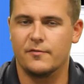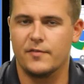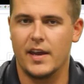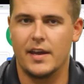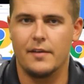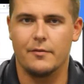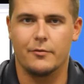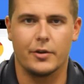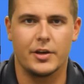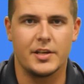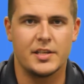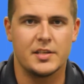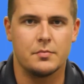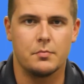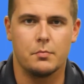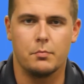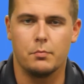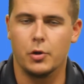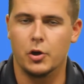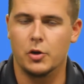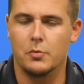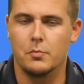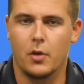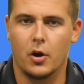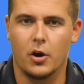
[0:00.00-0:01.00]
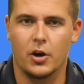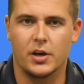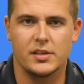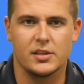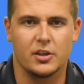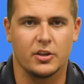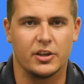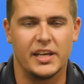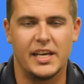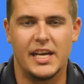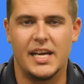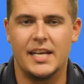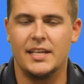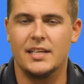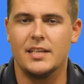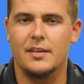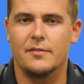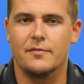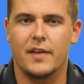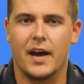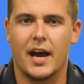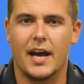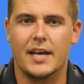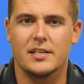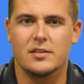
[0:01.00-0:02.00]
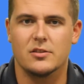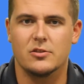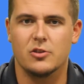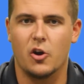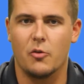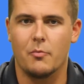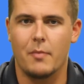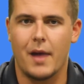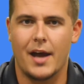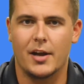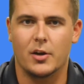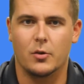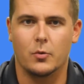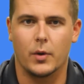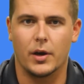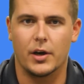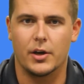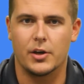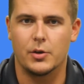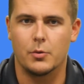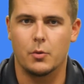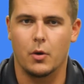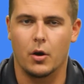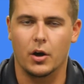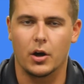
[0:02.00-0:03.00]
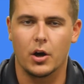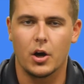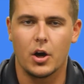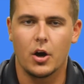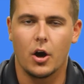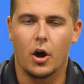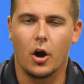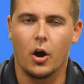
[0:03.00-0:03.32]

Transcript: favorites, bookmarks on any device no matter where you are.